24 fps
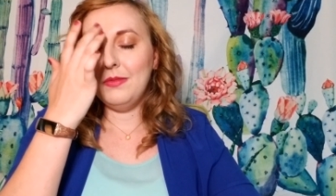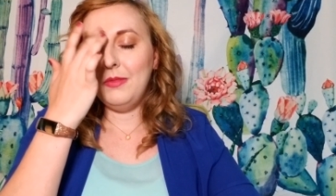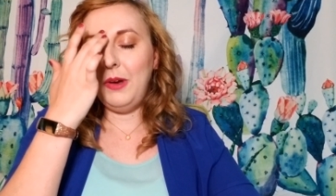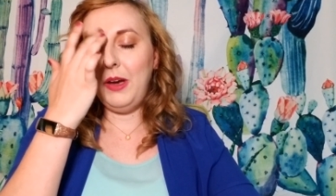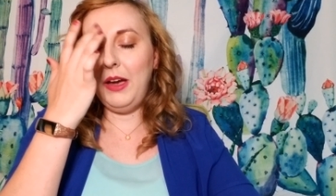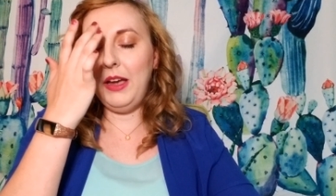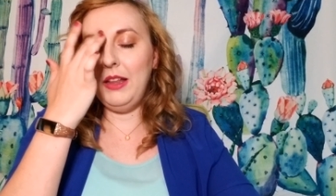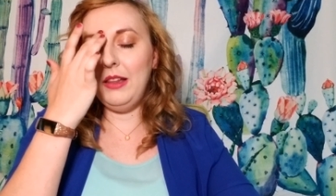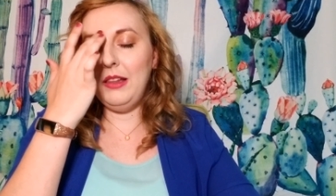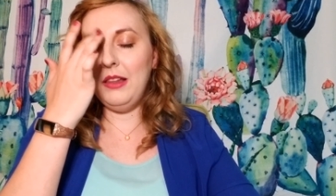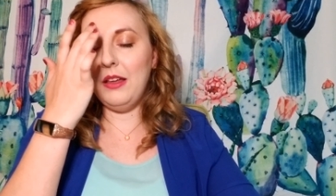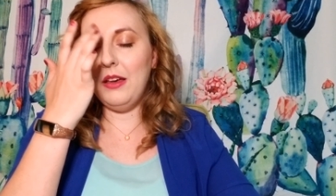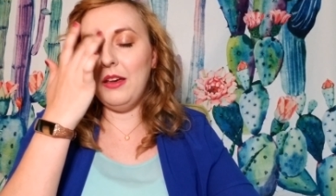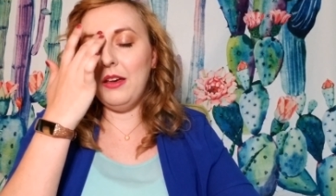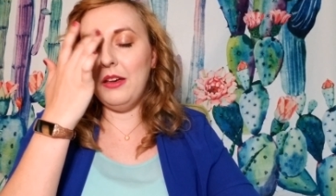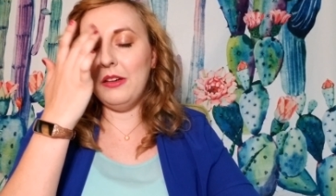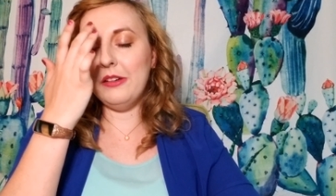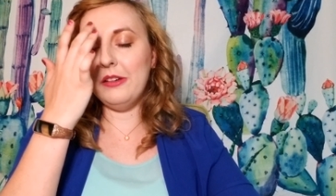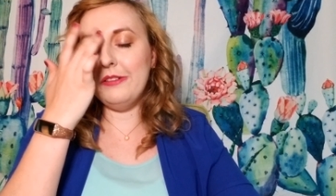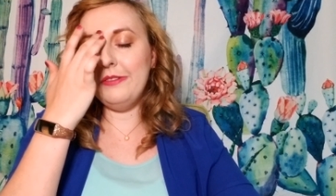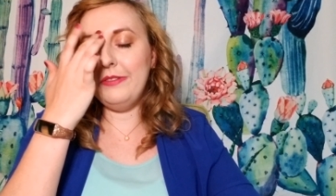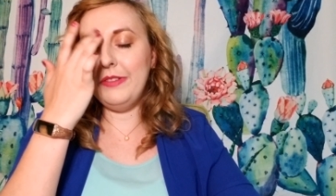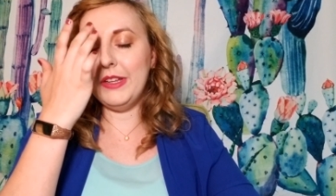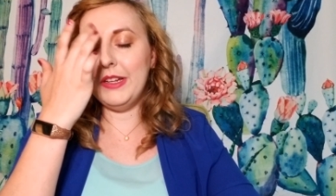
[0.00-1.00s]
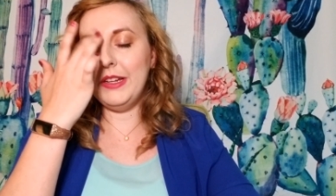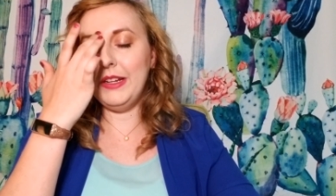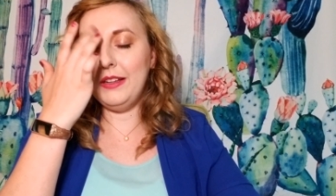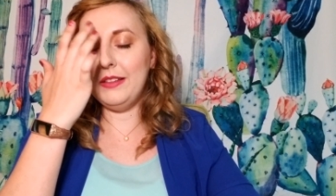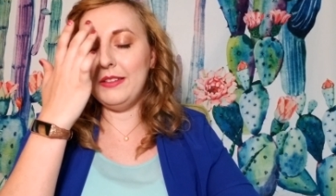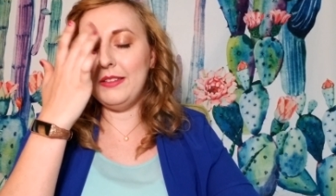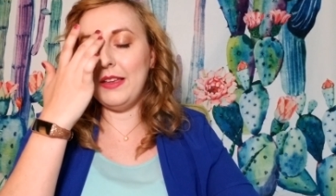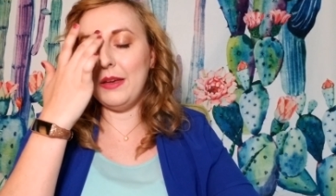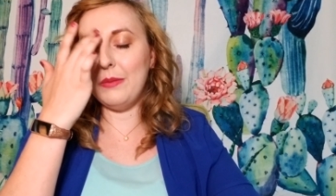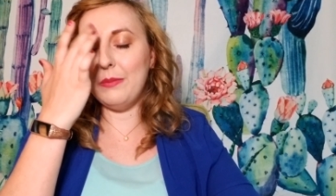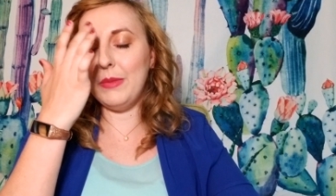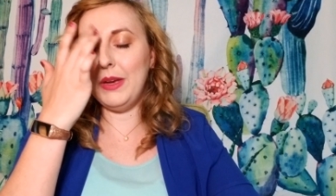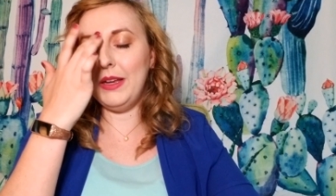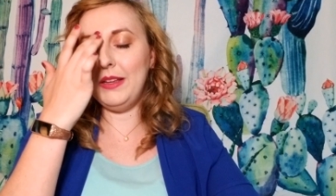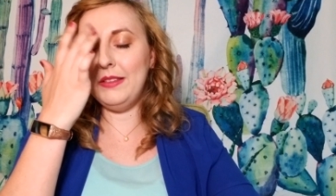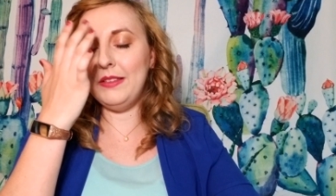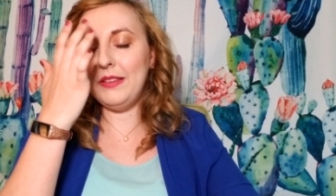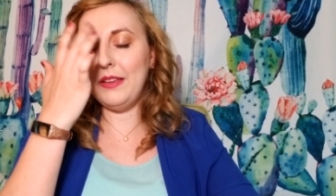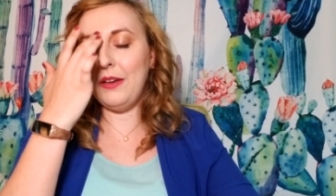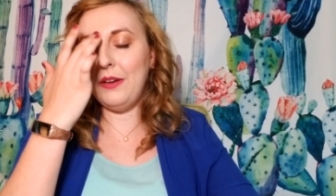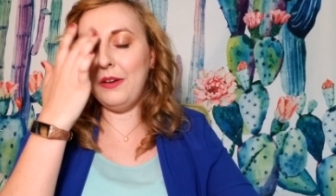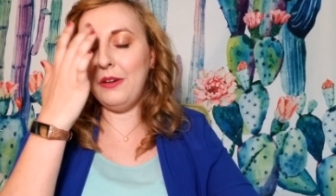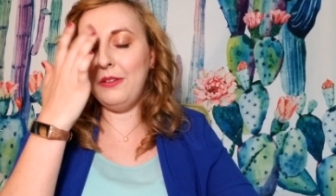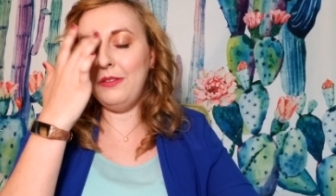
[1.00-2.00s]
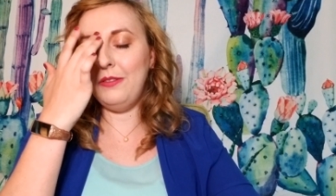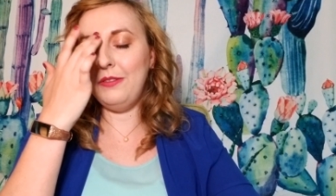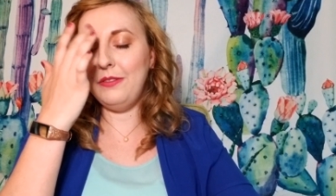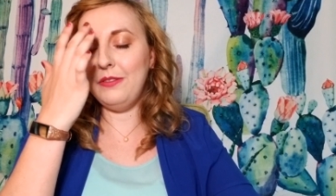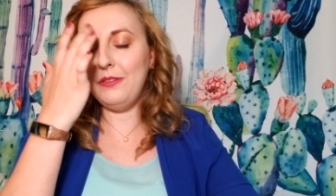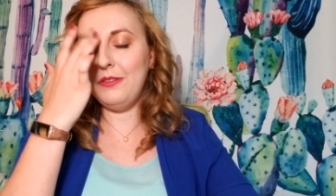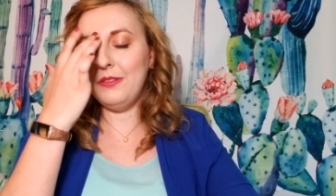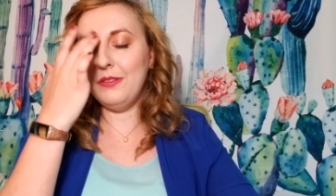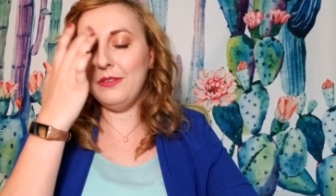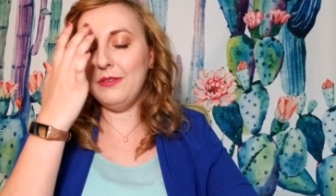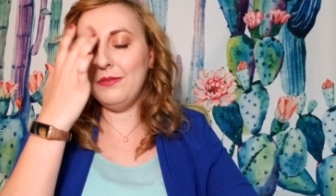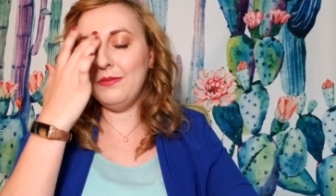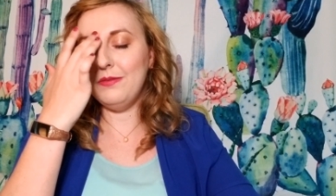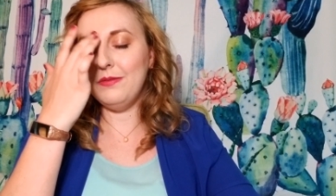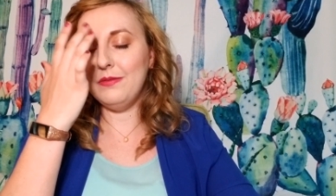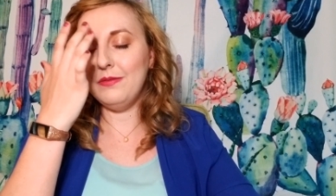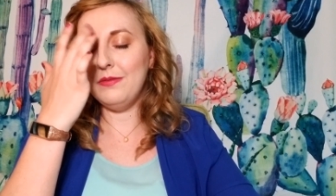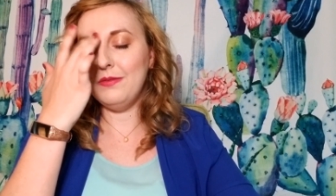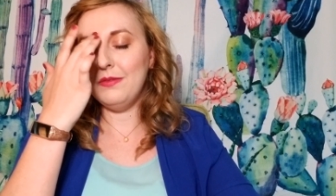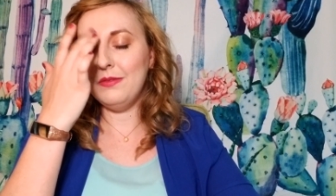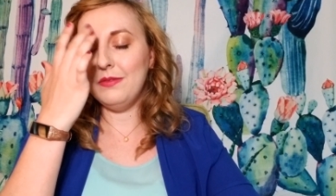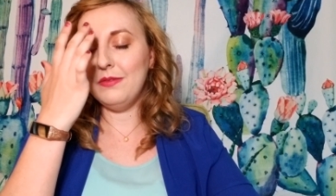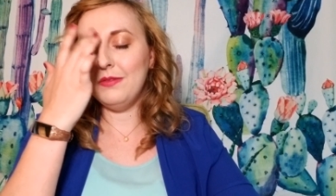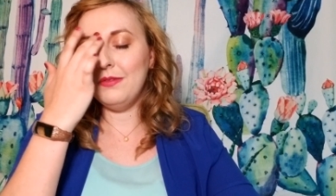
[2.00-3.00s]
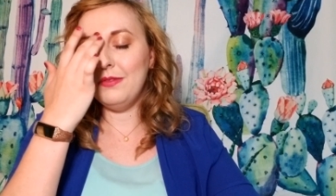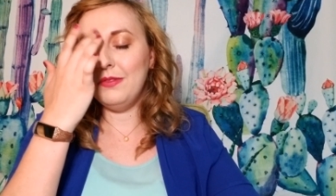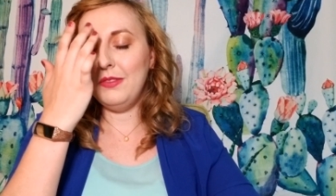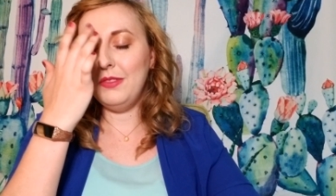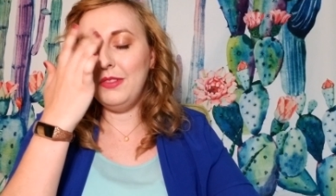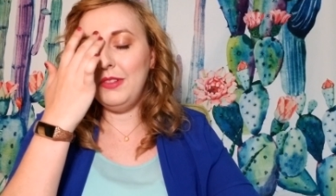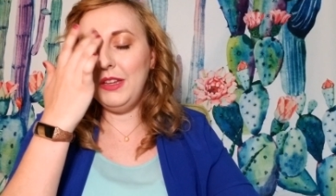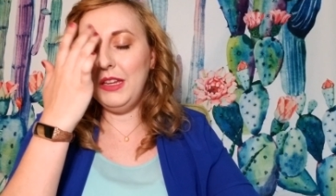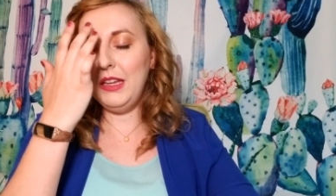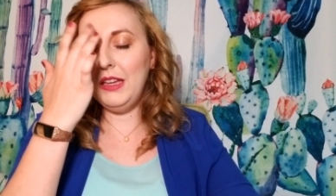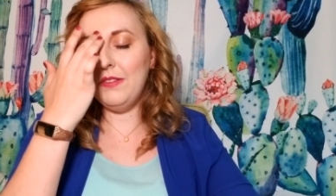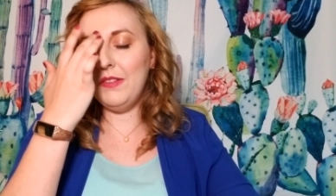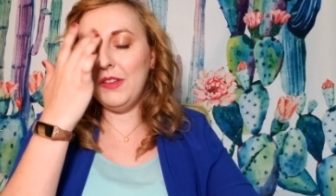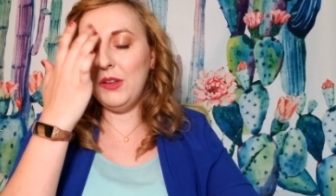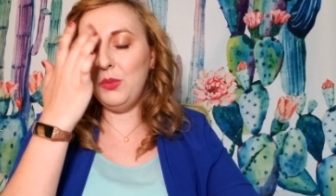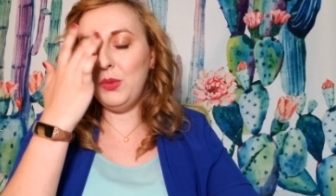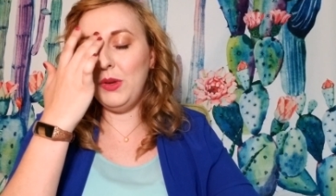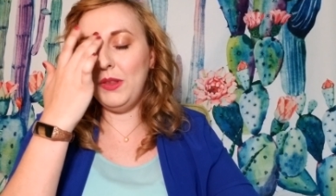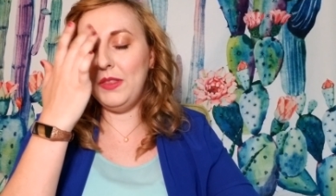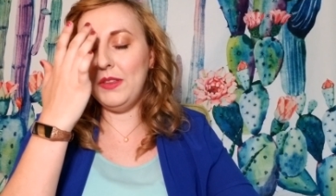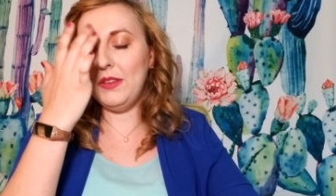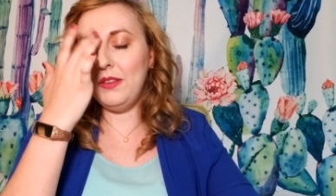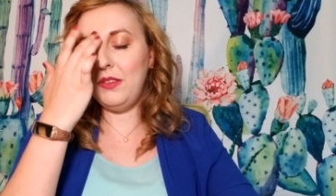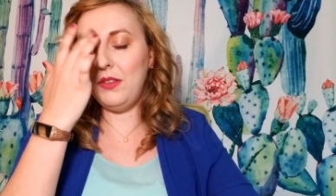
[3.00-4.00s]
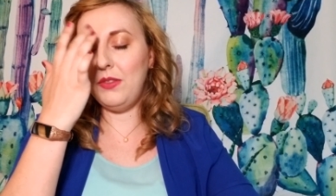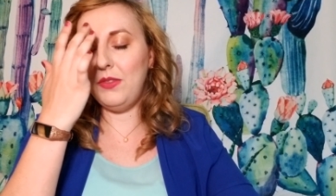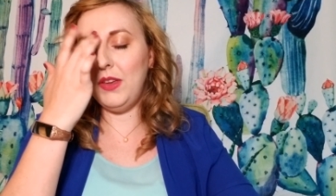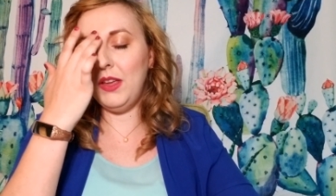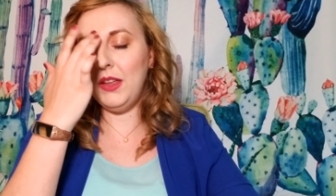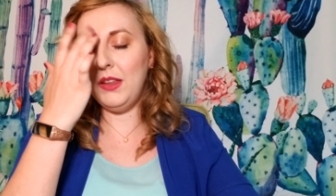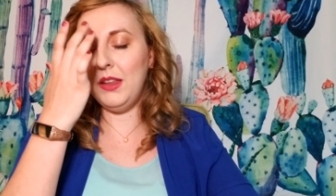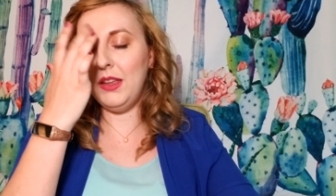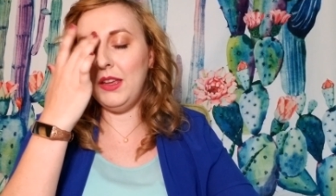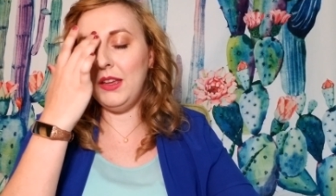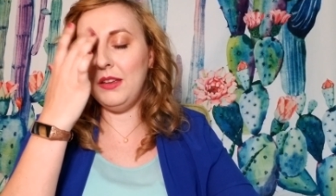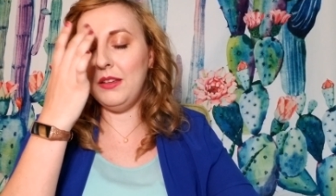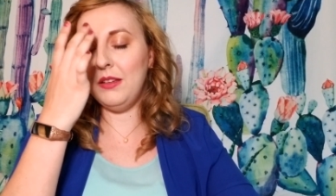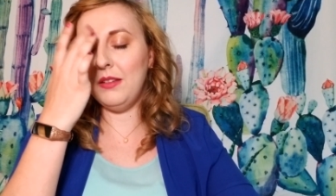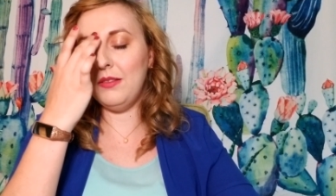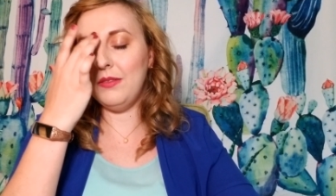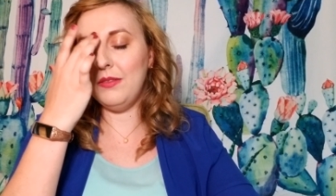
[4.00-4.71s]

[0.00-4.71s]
I love and accept myself, even with this feeling.